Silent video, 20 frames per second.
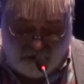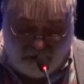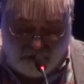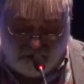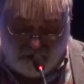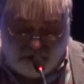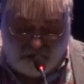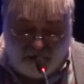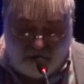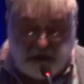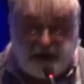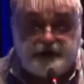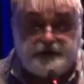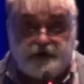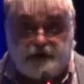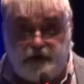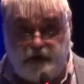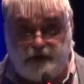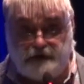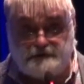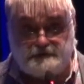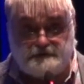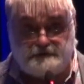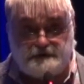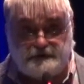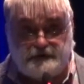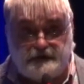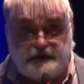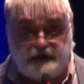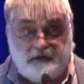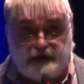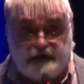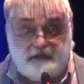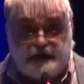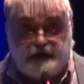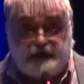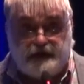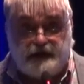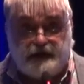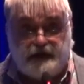Uh, later on,
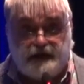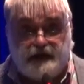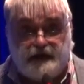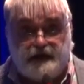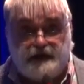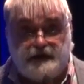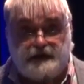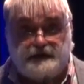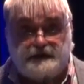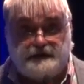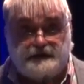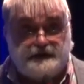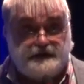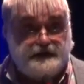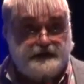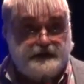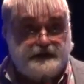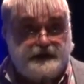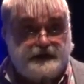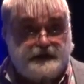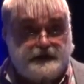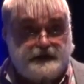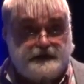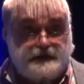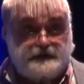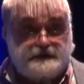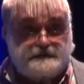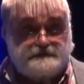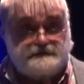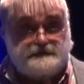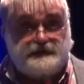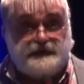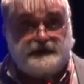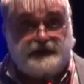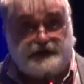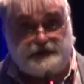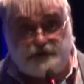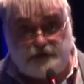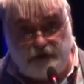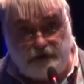uh,
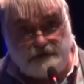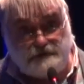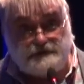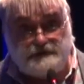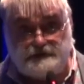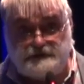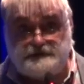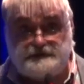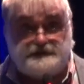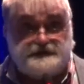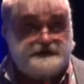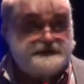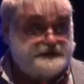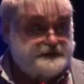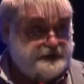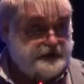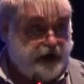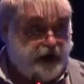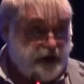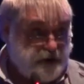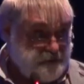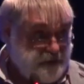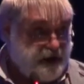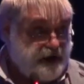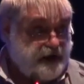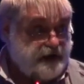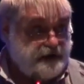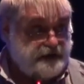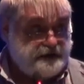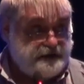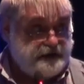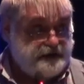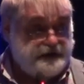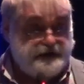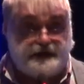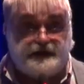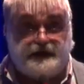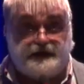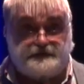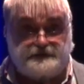later on, the ARPA
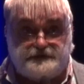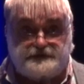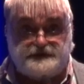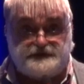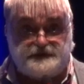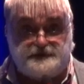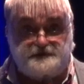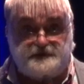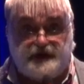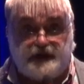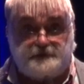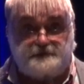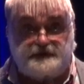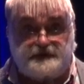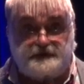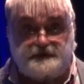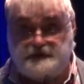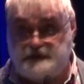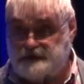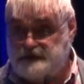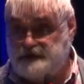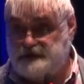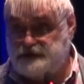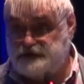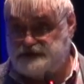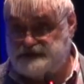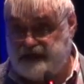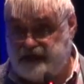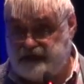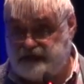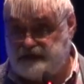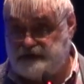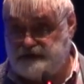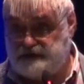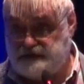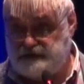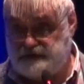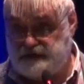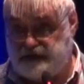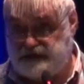and TCP/IP stack
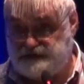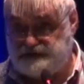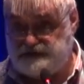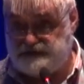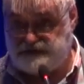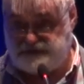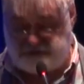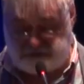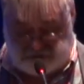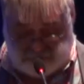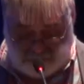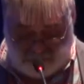existed,